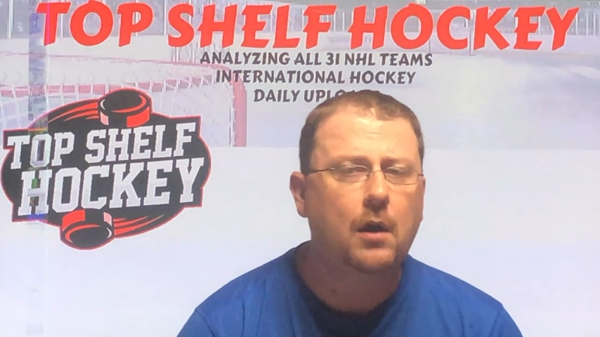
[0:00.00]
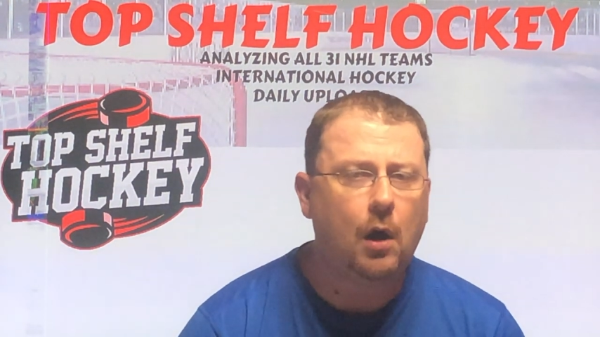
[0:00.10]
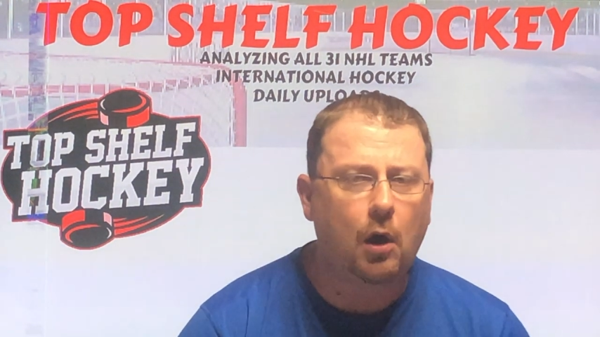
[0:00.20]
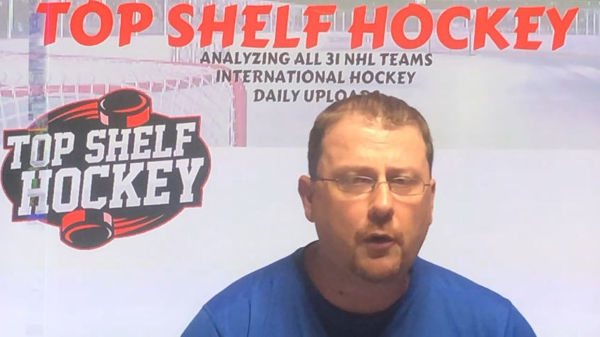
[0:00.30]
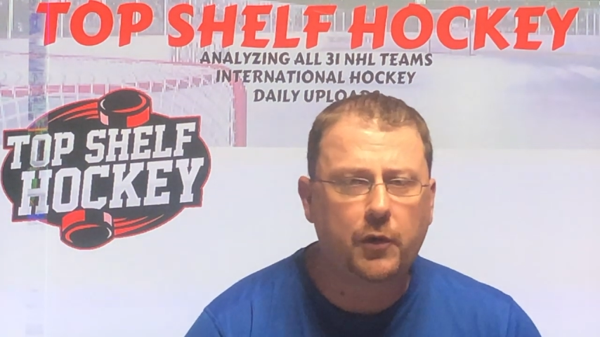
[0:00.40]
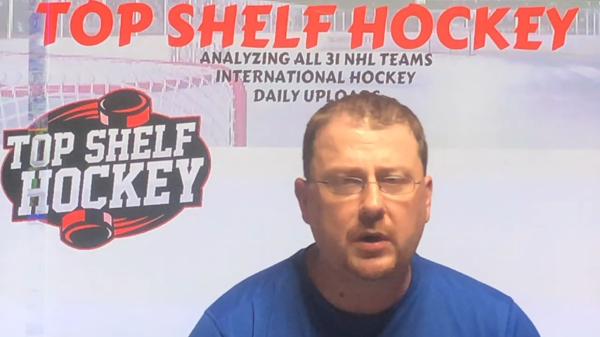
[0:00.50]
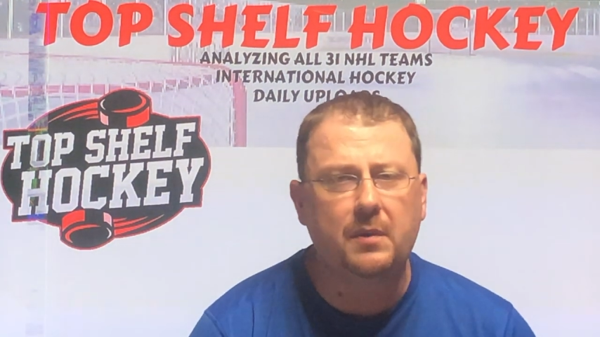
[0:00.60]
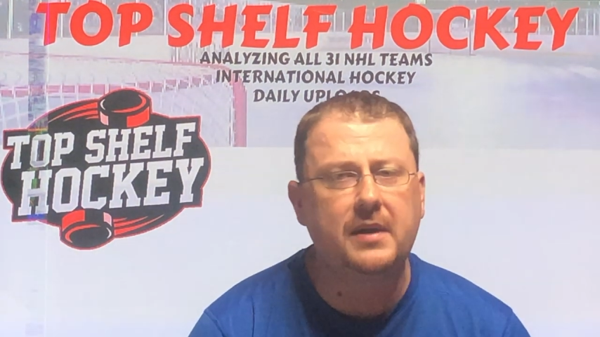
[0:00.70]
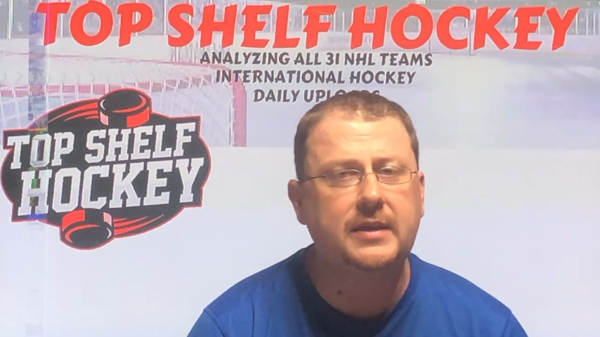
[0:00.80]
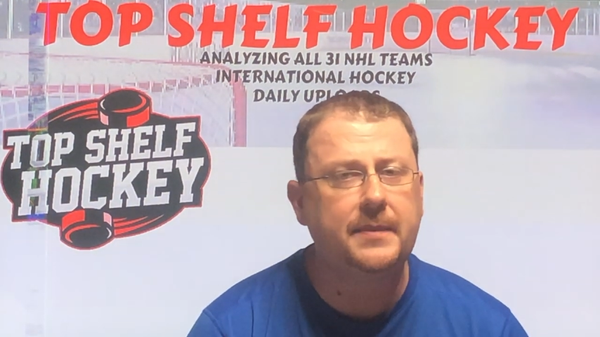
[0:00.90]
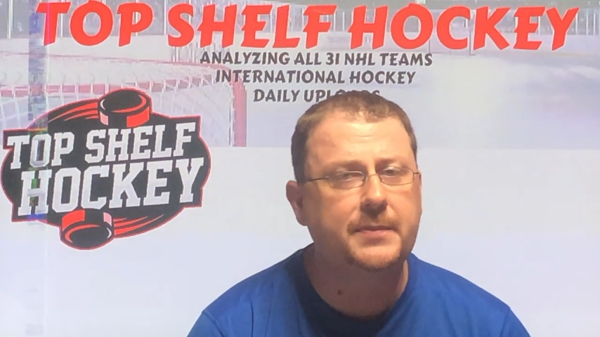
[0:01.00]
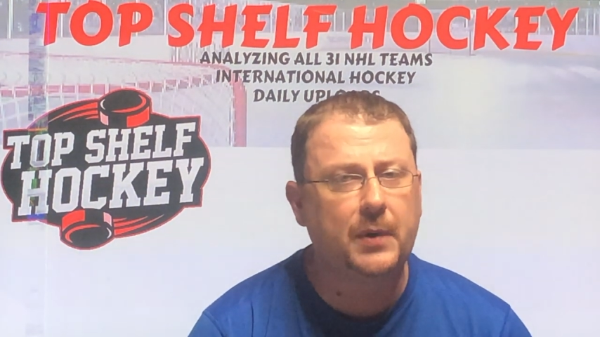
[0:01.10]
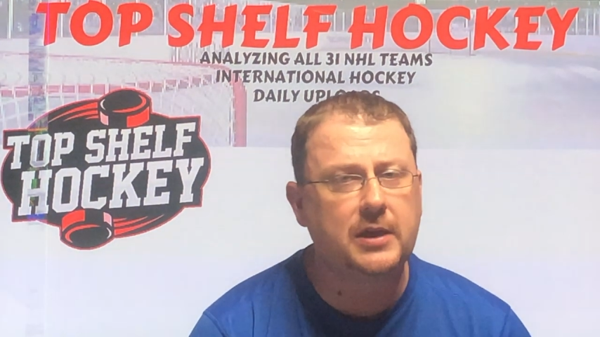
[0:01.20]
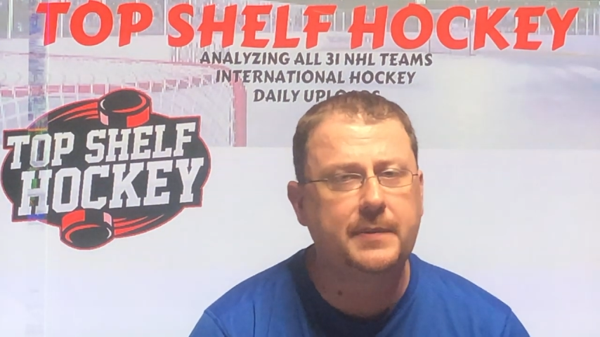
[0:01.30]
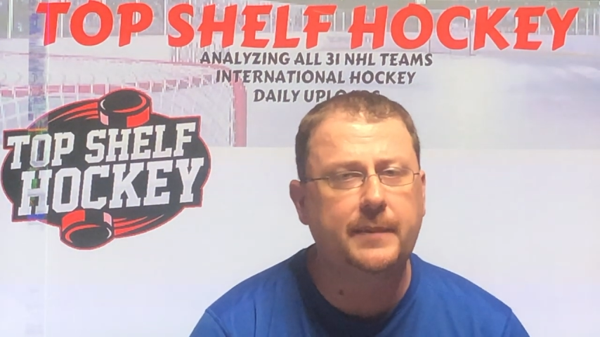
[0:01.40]
all 31 teams'
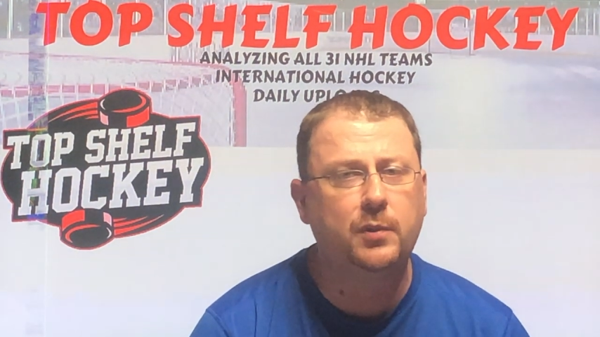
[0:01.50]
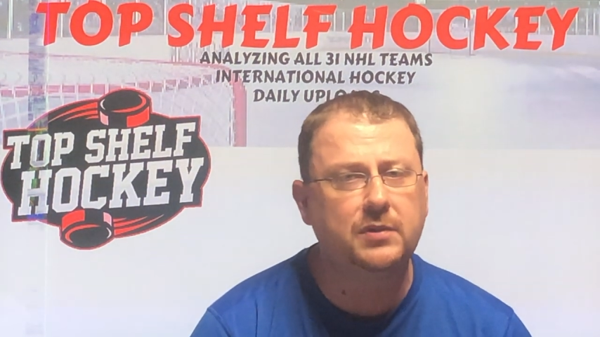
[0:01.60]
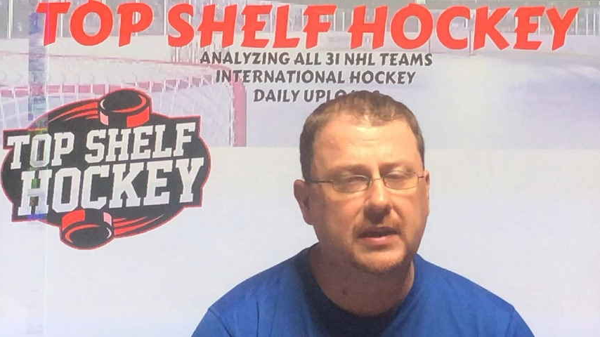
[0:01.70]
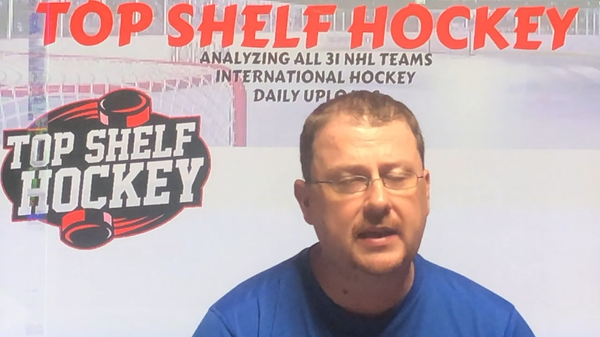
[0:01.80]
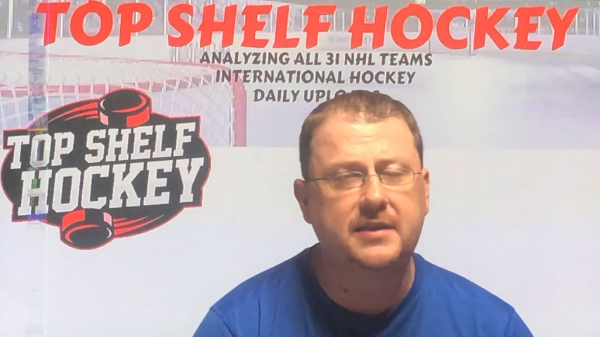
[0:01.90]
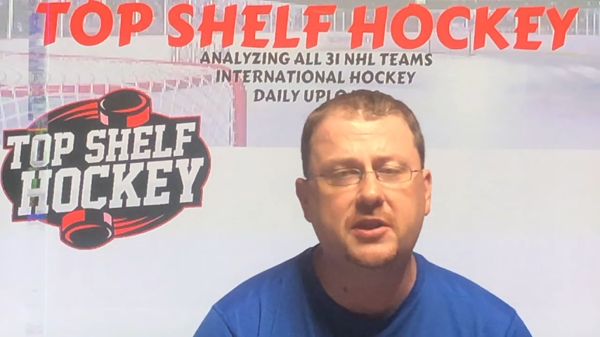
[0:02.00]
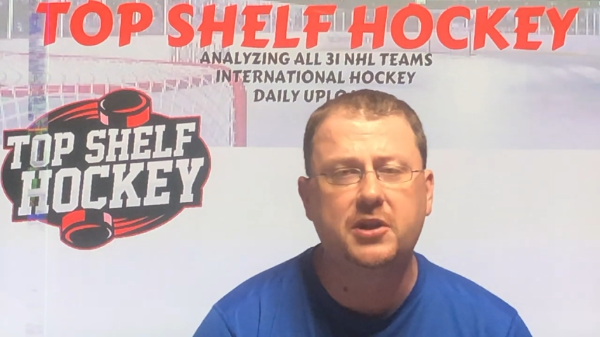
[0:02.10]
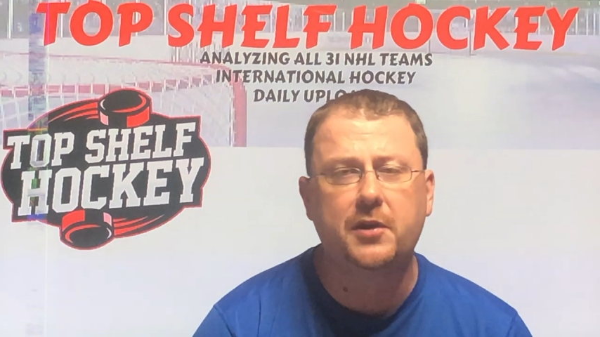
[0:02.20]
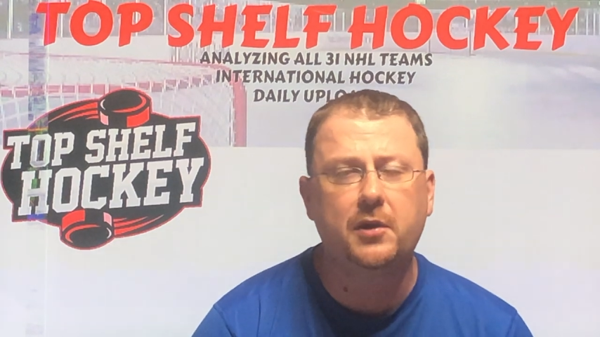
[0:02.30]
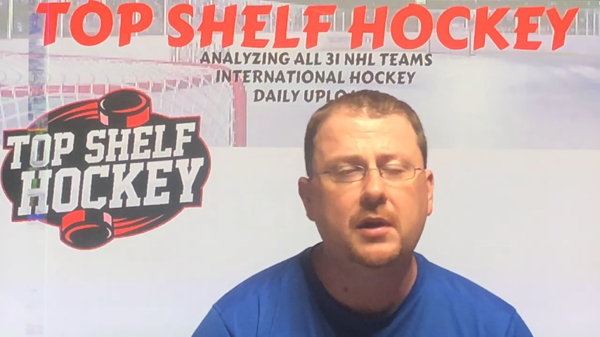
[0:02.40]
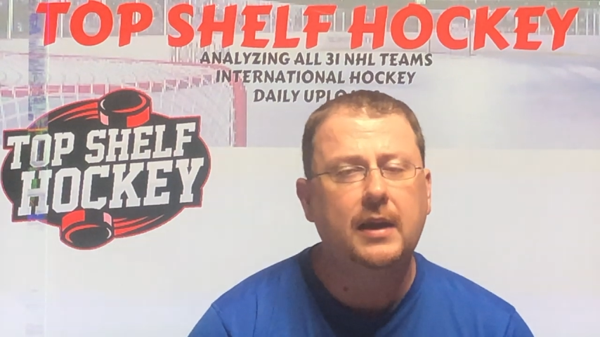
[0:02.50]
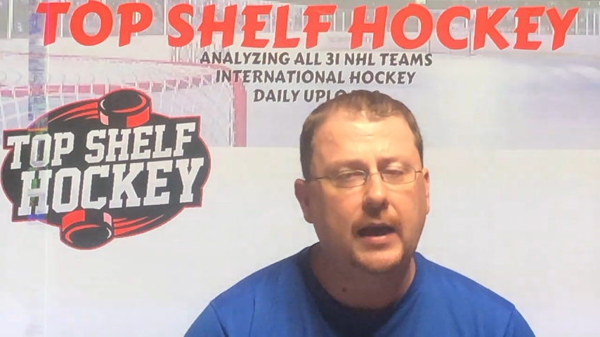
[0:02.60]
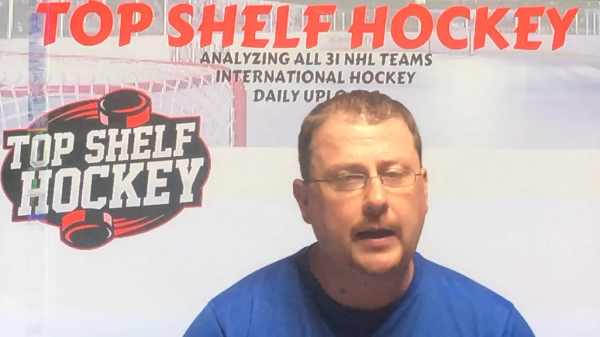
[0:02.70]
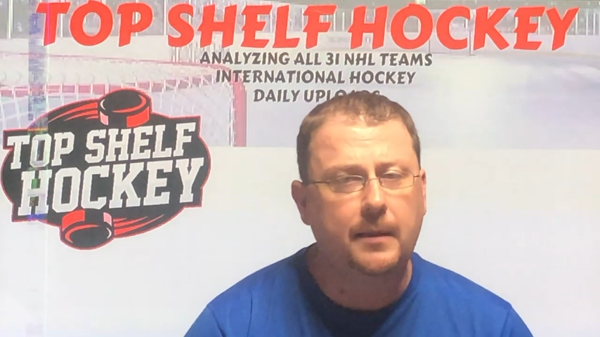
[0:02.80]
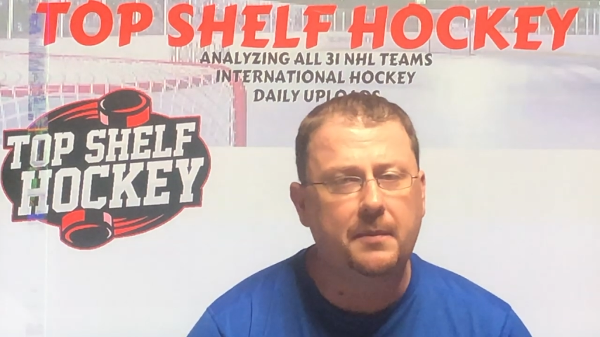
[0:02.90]
prospect pools against each other
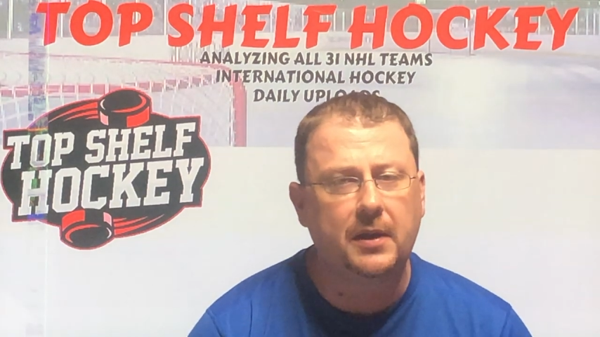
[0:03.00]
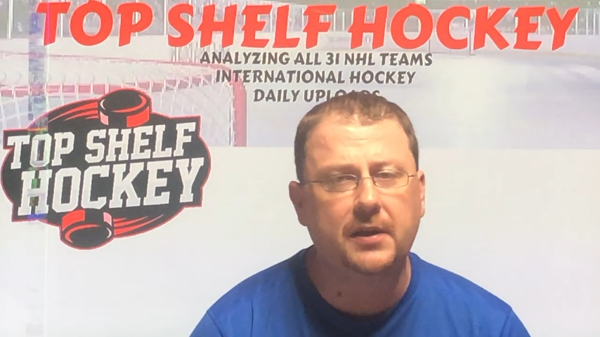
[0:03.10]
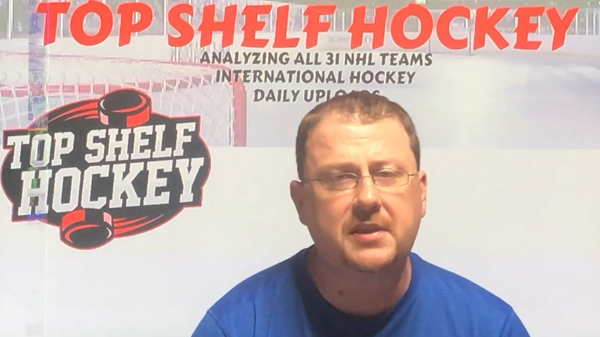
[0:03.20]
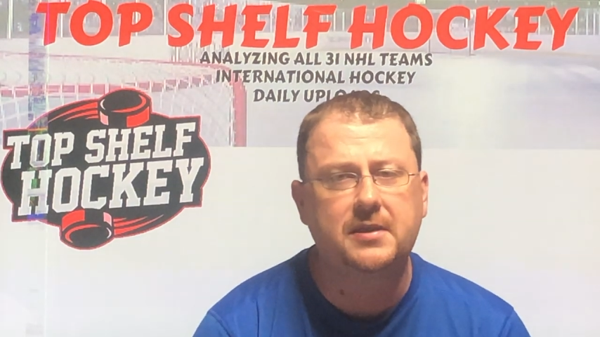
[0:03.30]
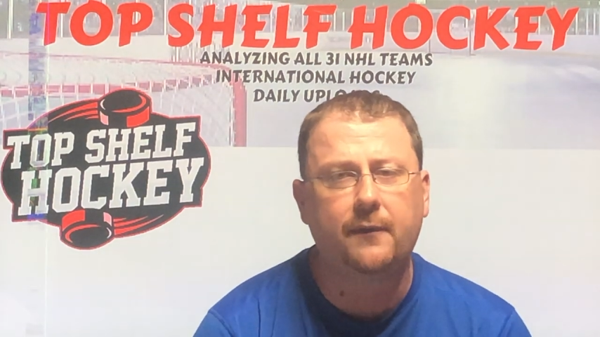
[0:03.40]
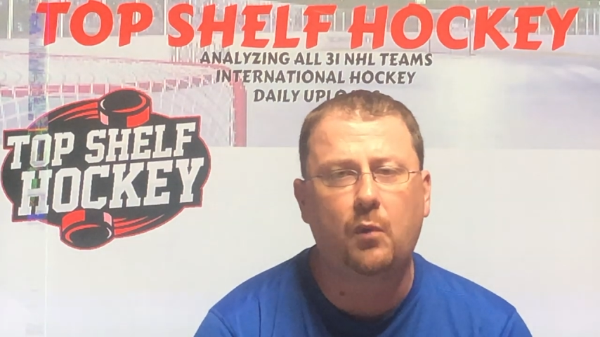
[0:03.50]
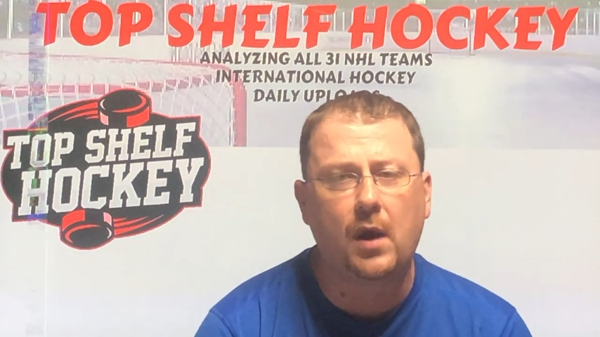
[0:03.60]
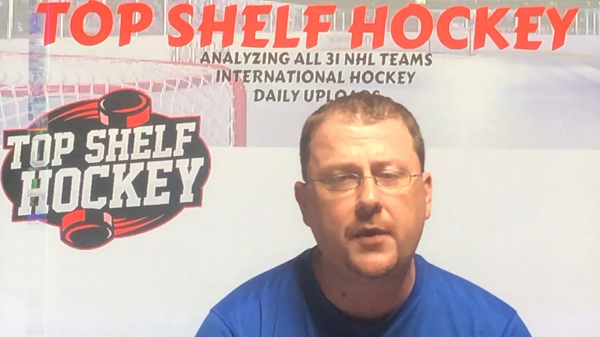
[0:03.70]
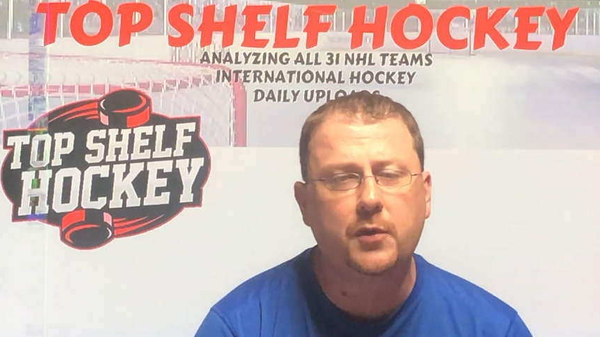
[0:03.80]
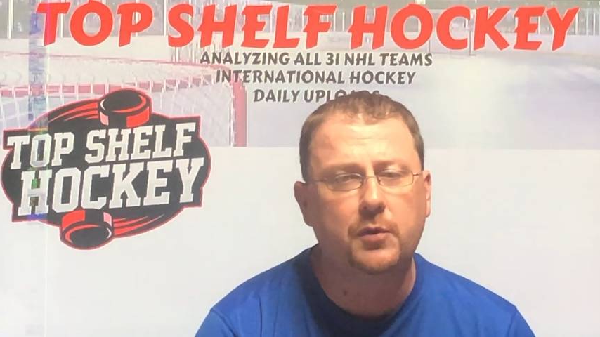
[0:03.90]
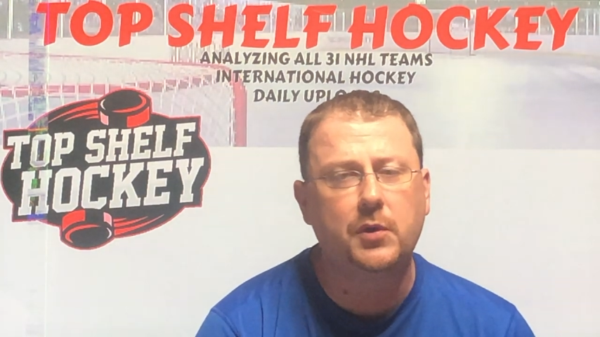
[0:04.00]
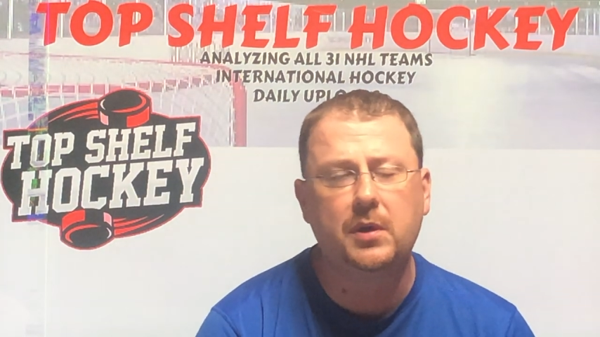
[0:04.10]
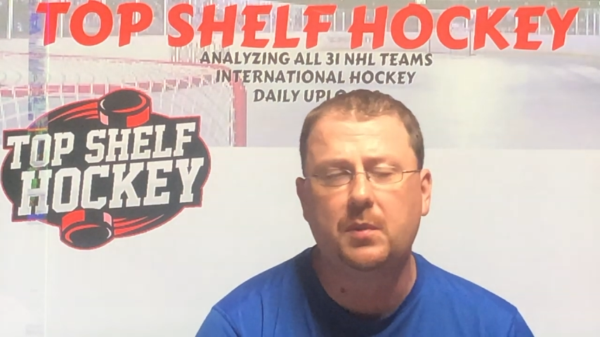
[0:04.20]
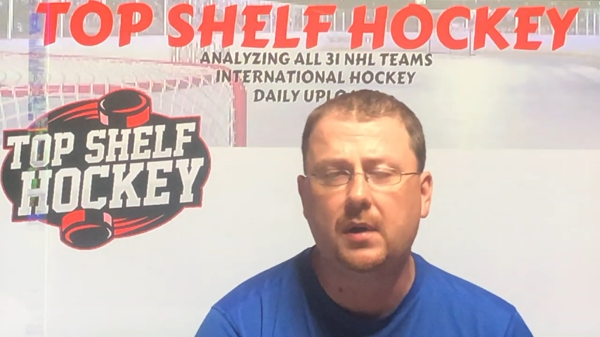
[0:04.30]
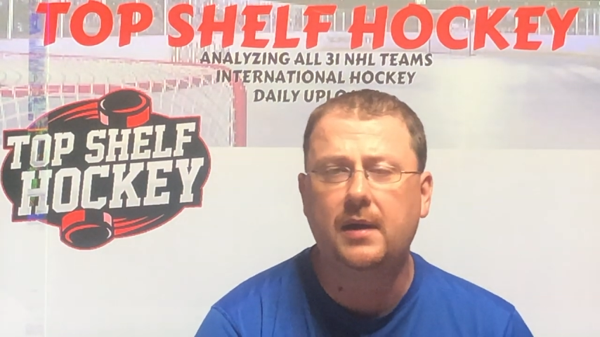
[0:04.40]
and come up with a list of 1 through
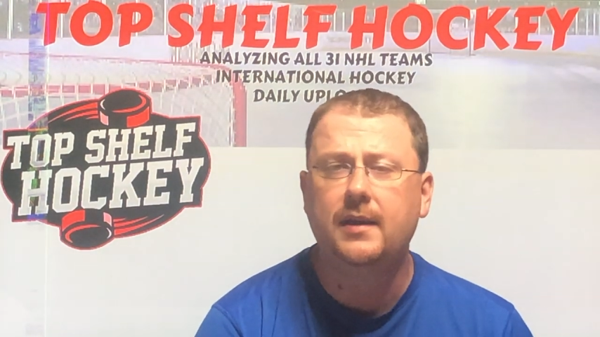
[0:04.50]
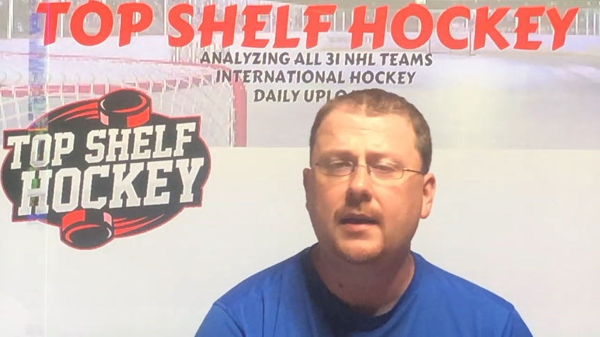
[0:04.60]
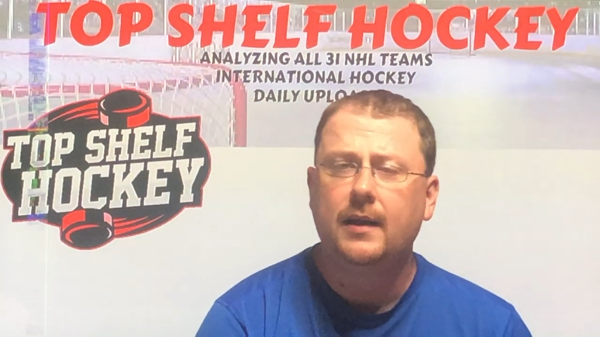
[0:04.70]
31.